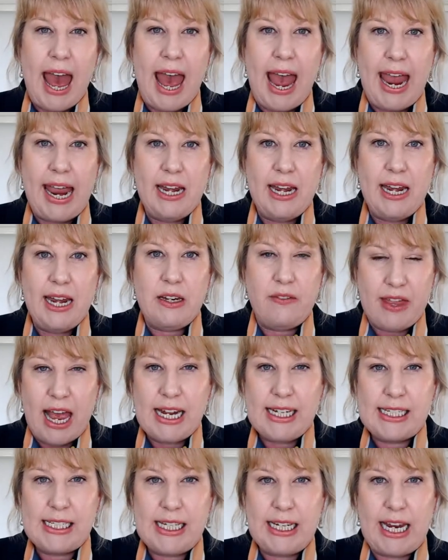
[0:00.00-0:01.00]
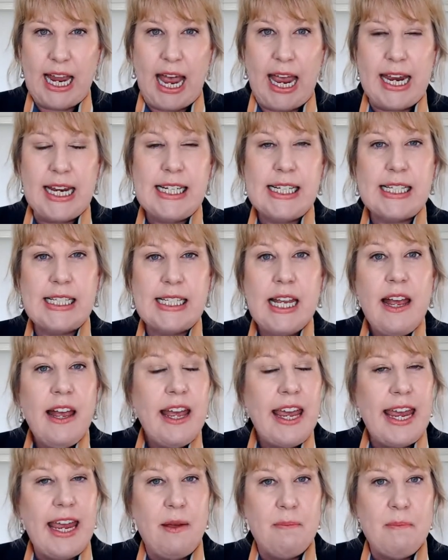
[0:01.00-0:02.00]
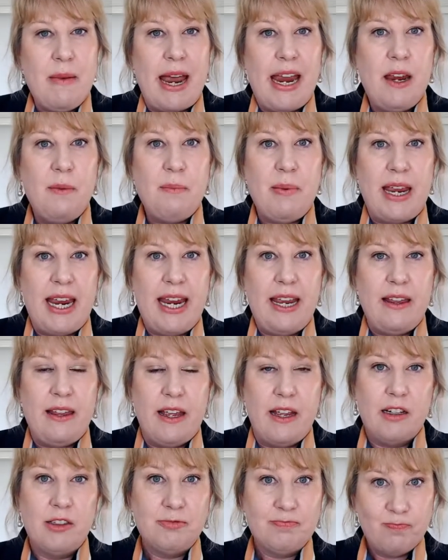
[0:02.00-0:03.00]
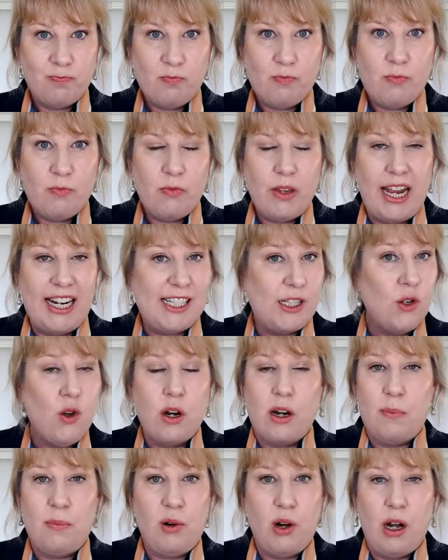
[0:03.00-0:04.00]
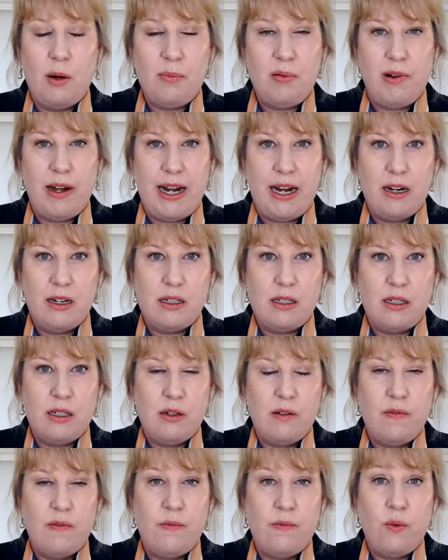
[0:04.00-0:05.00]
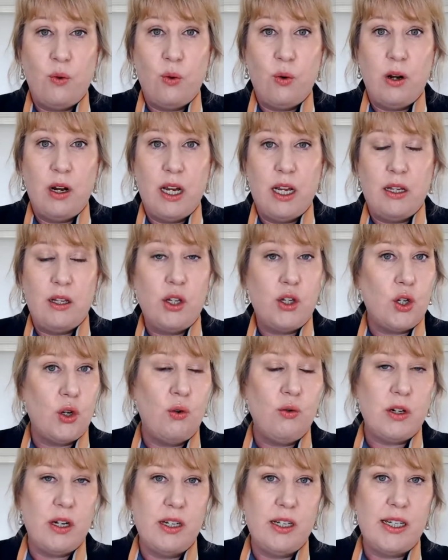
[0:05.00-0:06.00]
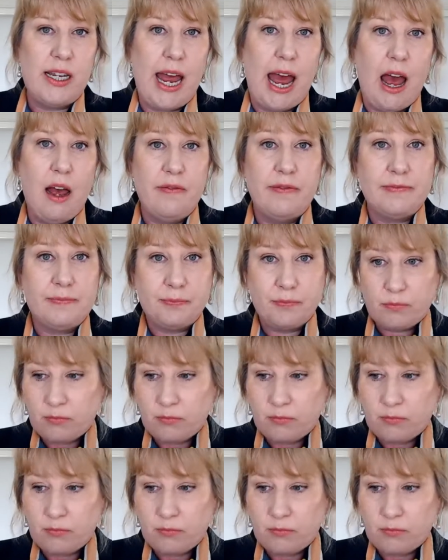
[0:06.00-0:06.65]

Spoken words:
And if that's the case, it may be that it's not appropriate for the children to have